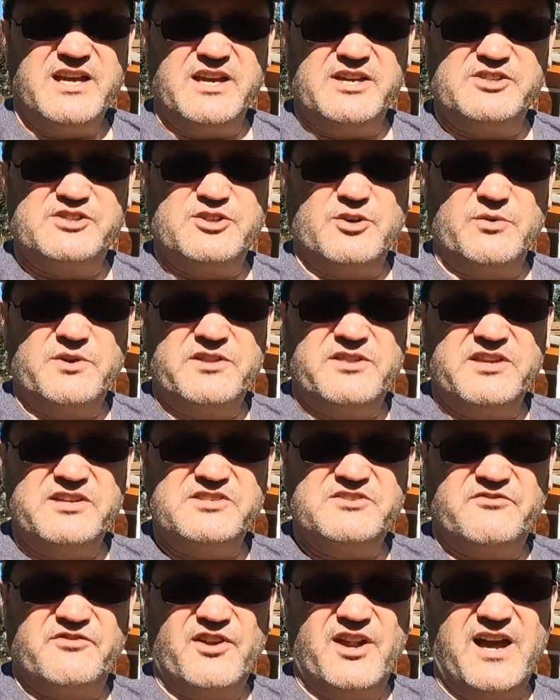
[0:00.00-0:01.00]
And so in
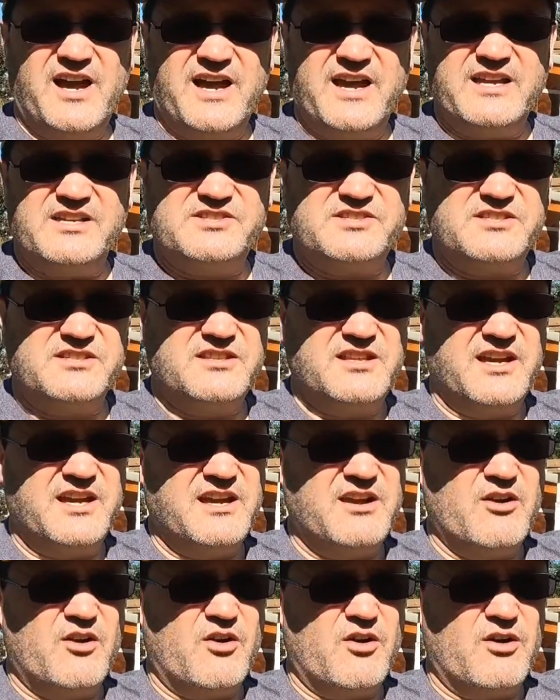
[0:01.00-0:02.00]
these flights,
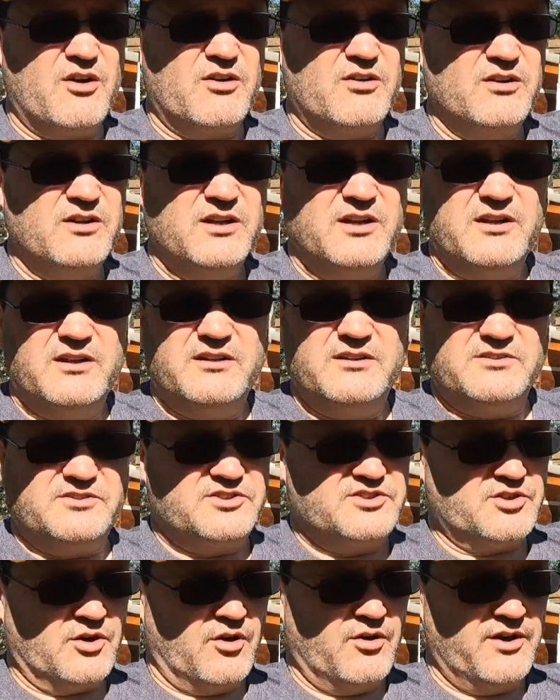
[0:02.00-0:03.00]
they are
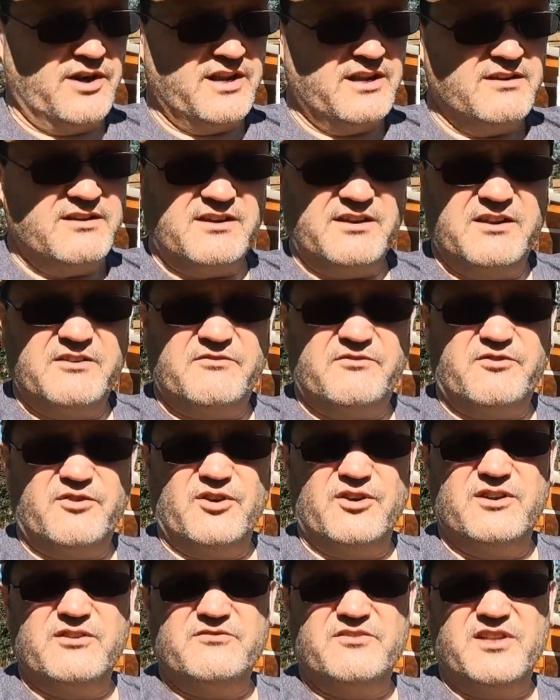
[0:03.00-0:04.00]
starting in
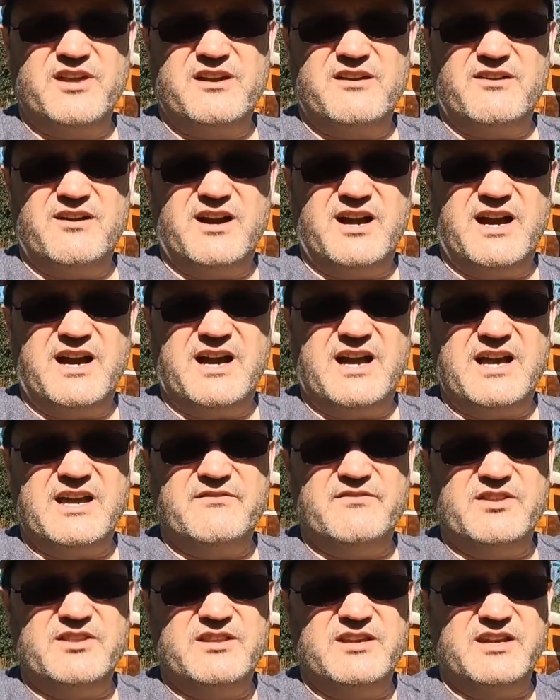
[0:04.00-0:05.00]
front of their
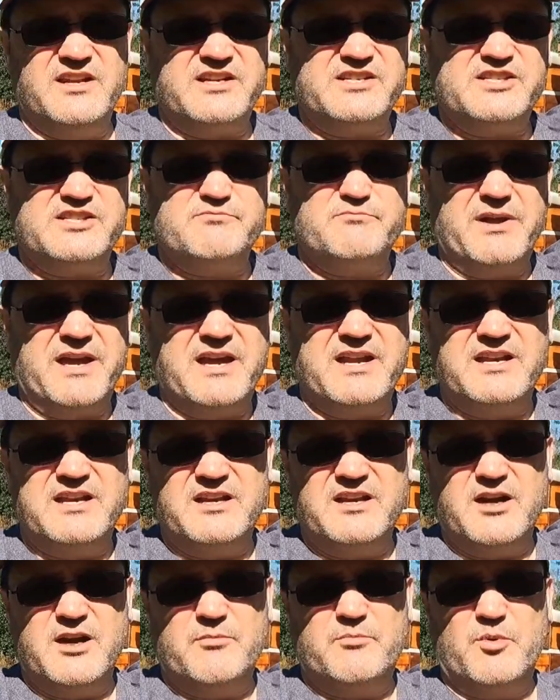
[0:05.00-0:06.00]
hive and then
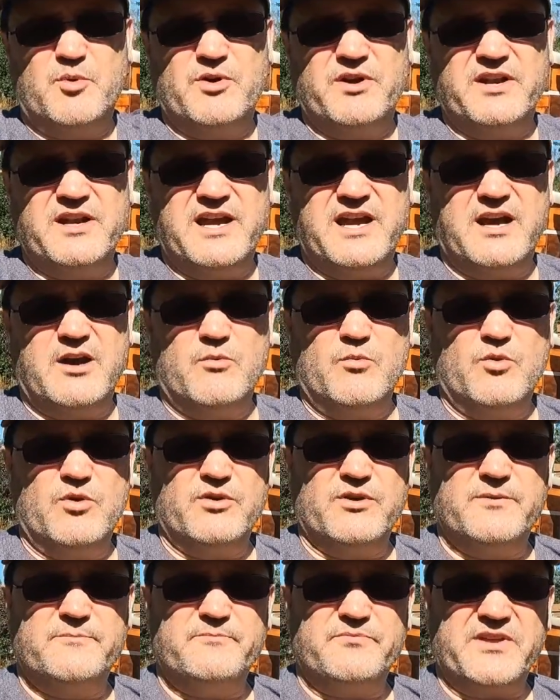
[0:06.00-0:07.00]
expanding upward and
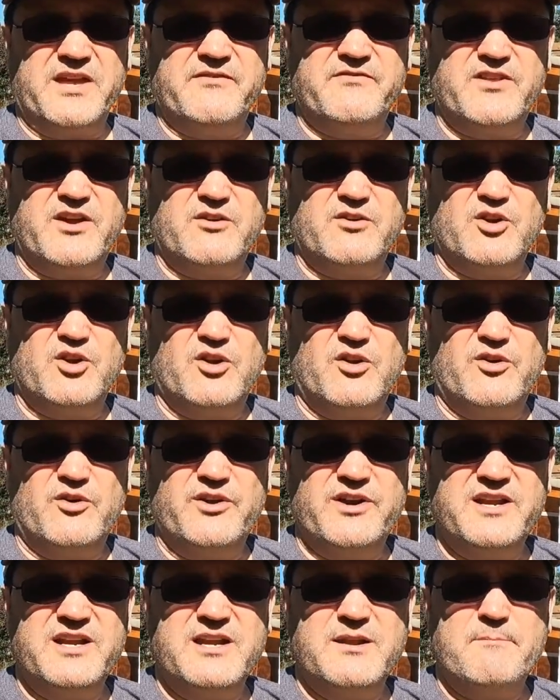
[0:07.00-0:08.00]
outward, and they're
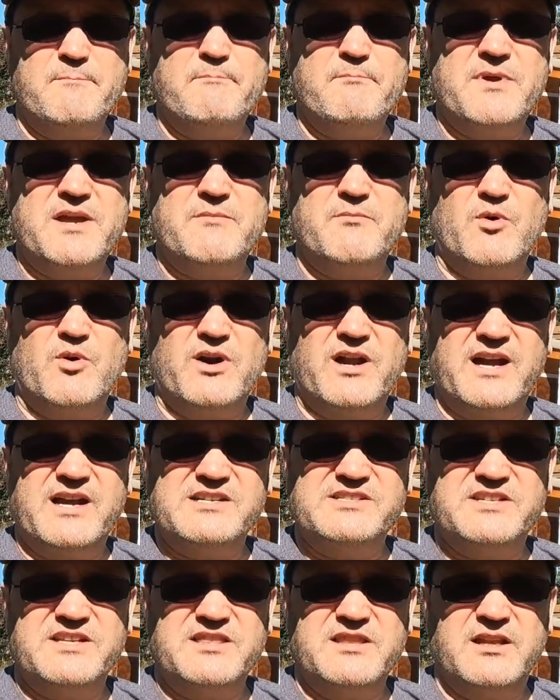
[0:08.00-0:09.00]
learning and
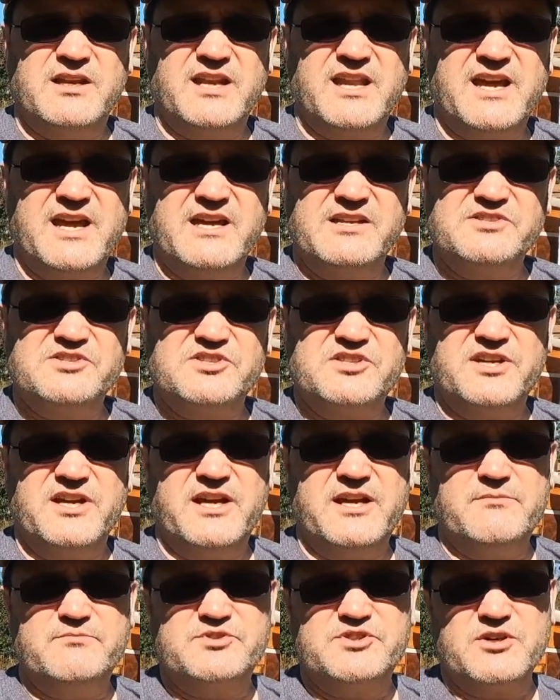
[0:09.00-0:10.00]
memorizing the
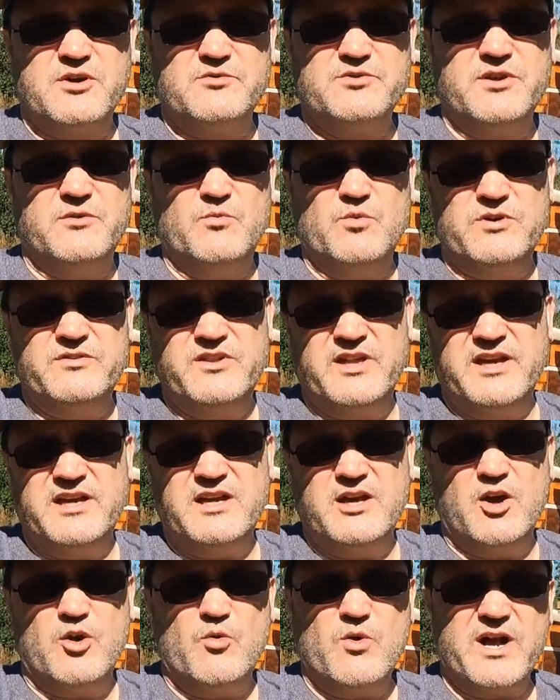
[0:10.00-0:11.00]
landscape so that when they
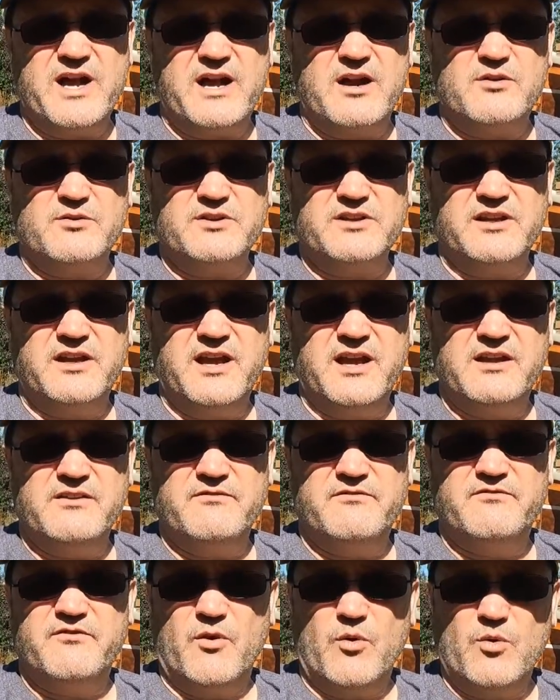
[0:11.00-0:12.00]
go out
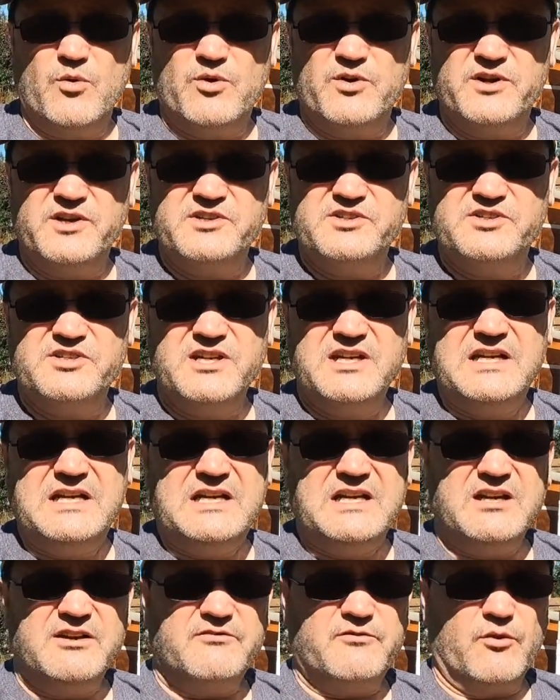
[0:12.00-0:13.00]
and forage
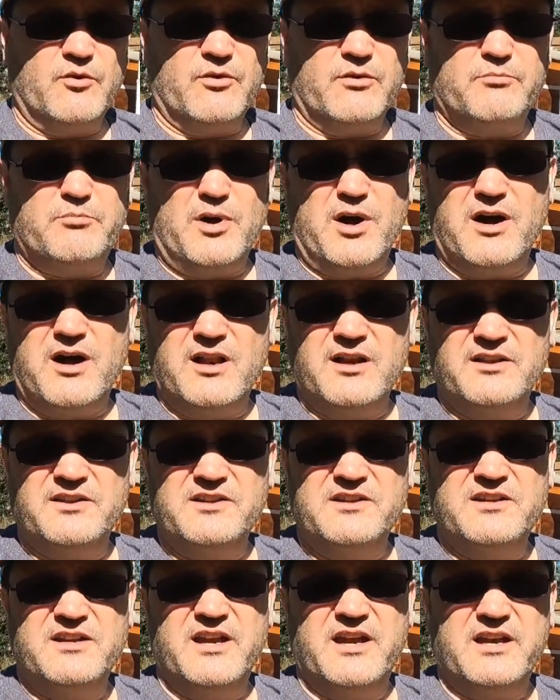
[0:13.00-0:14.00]
for
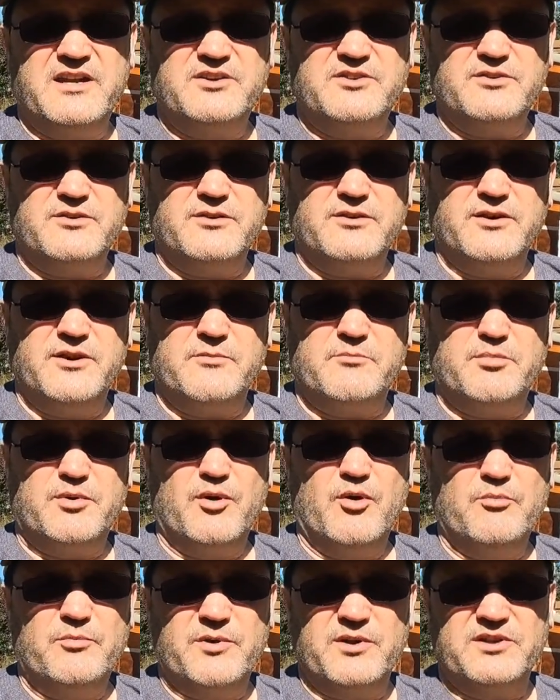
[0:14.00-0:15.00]
pollen, nectar, and
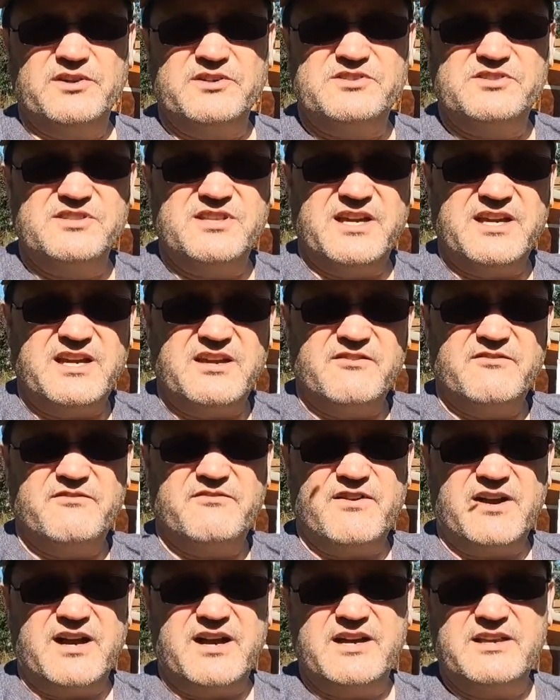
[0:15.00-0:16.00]
propolis, they can
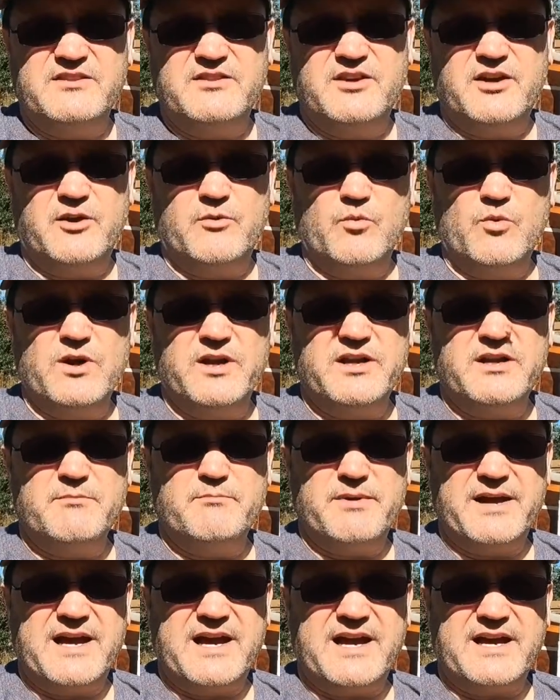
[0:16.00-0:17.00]
find their way
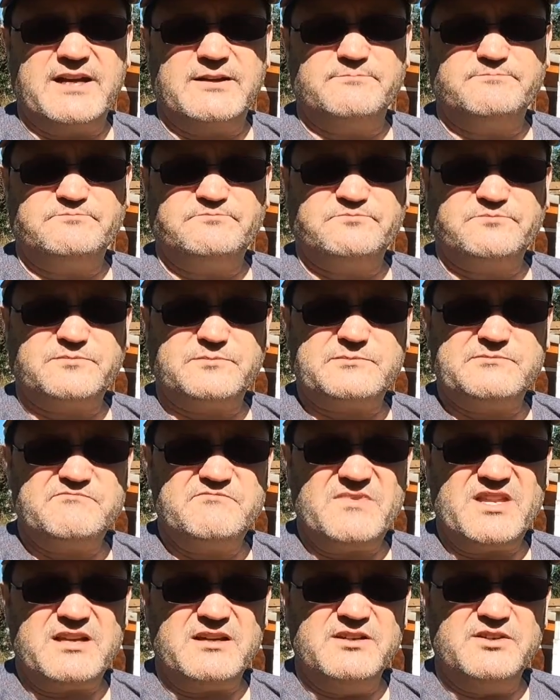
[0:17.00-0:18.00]
back
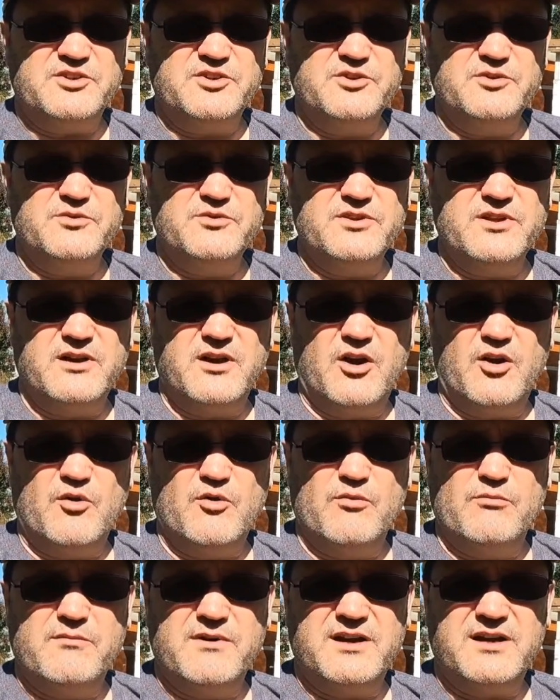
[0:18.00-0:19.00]
to the
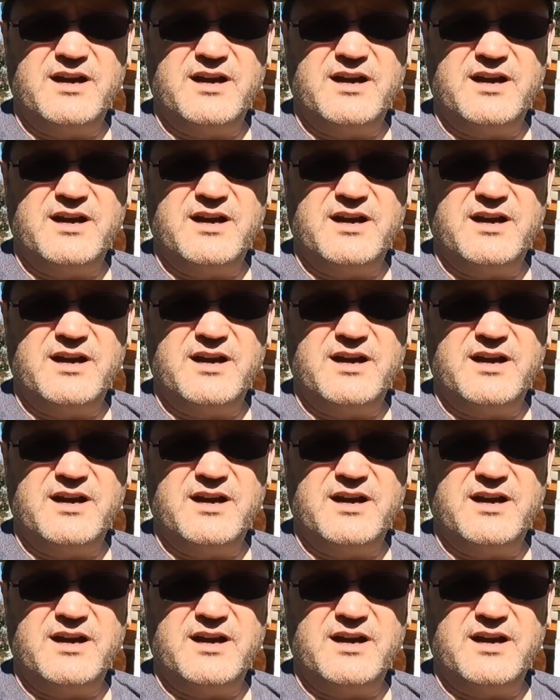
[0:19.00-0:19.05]
home